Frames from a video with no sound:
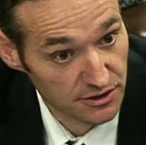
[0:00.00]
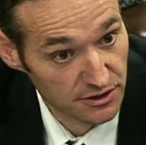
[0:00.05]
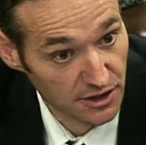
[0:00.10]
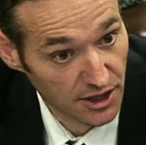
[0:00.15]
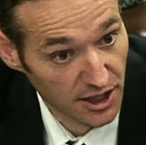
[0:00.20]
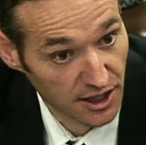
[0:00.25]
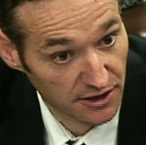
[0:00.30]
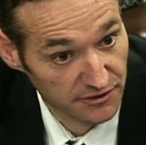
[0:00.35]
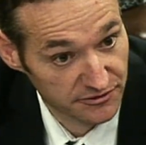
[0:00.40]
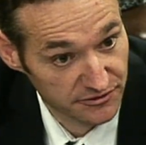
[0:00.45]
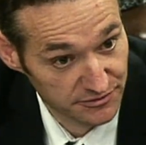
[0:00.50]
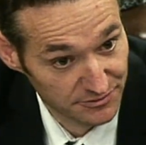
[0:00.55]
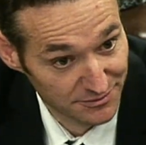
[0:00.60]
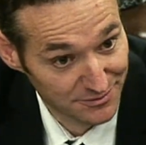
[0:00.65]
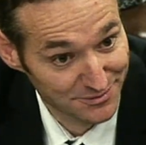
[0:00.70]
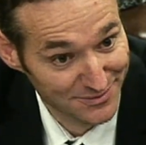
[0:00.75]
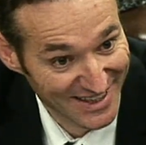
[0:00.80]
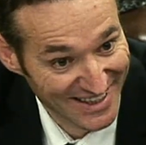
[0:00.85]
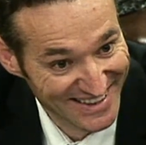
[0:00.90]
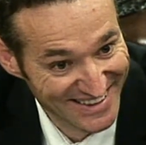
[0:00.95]
have
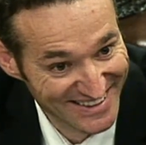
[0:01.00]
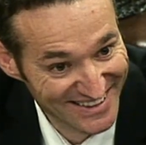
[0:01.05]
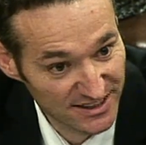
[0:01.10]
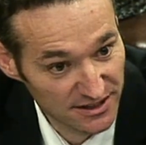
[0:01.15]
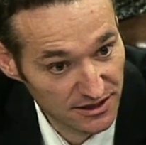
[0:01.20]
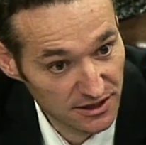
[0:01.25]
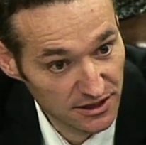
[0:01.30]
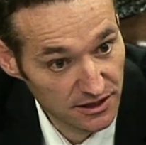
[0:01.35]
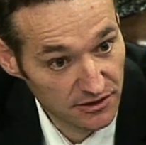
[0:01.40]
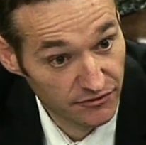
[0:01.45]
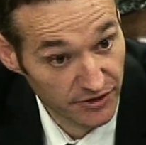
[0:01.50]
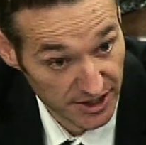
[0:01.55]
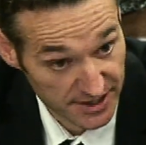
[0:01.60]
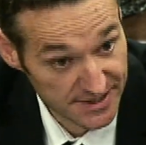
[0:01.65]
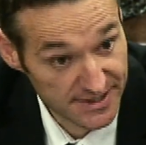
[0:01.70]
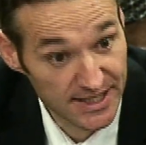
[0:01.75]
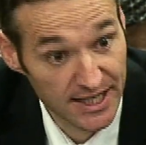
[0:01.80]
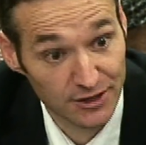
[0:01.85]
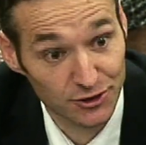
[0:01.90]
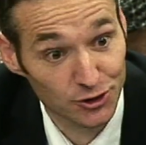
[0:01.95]
made. That
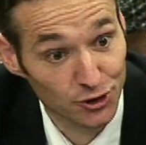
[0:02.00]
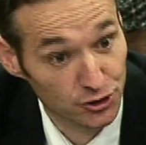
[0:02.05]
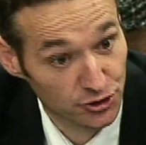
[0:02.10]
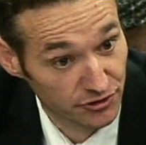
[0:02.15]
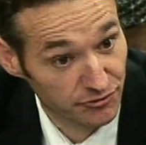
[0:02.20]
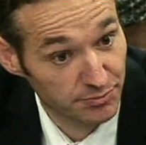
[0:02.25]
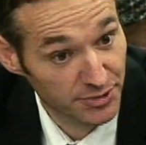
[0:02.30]
said, a lot of